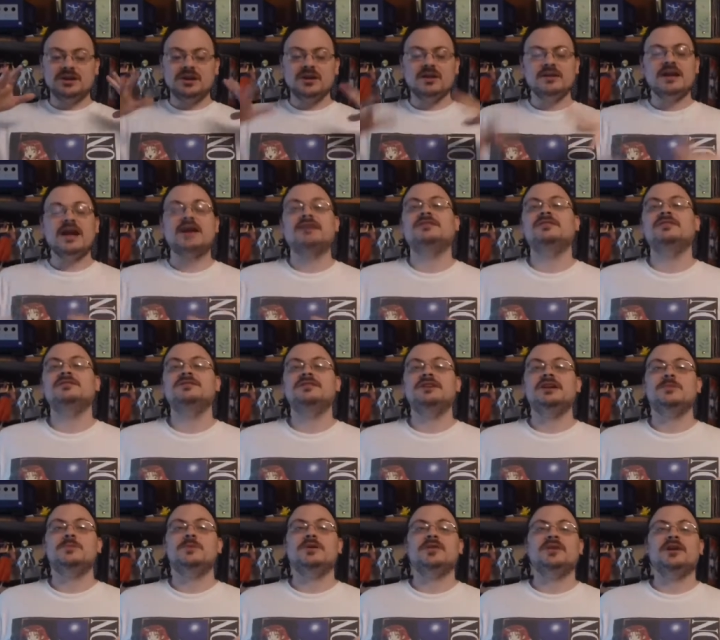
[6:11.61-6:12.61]
connected
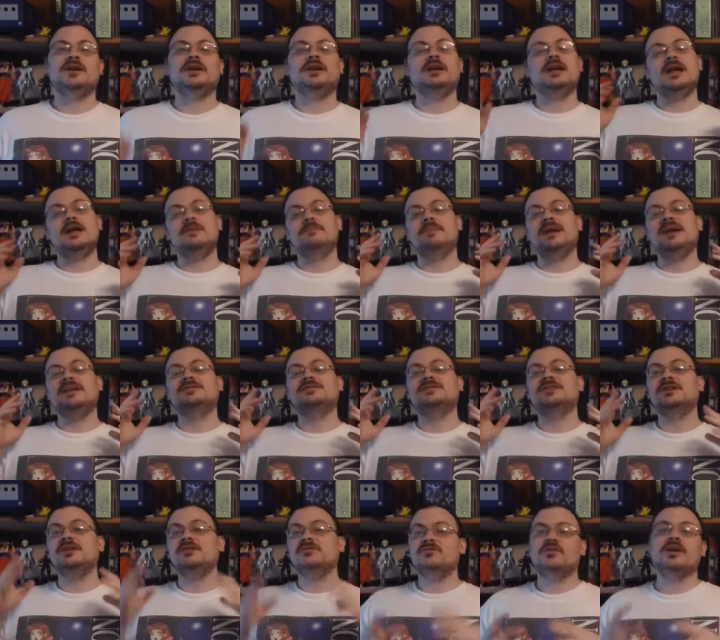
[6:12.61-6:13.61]
deep within it and
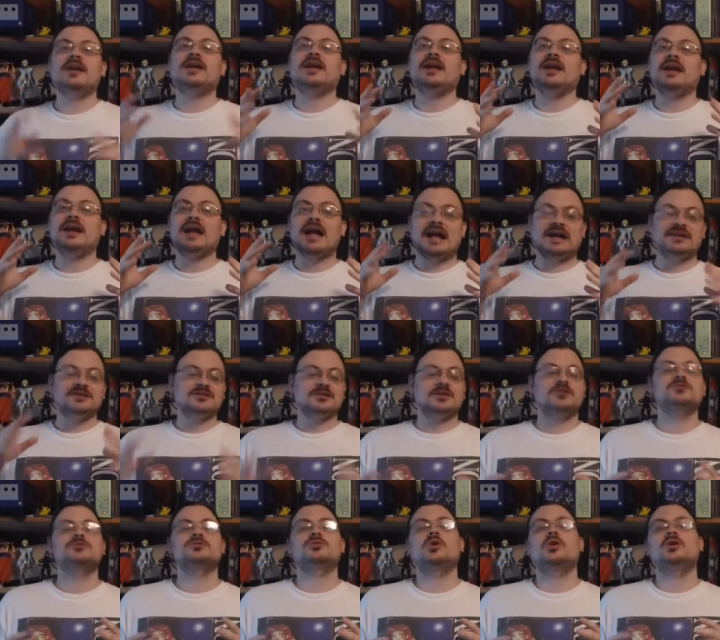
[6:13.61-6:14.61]
basically rigging as
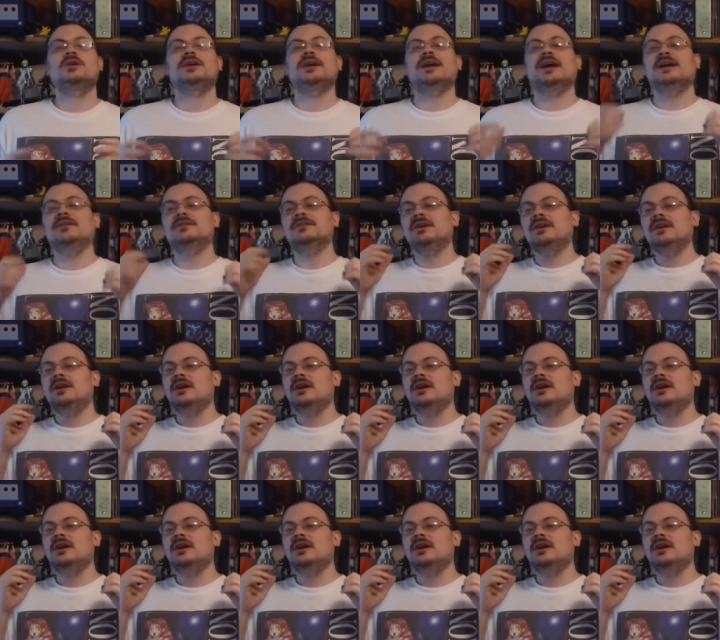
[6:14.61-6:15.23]
controlling it.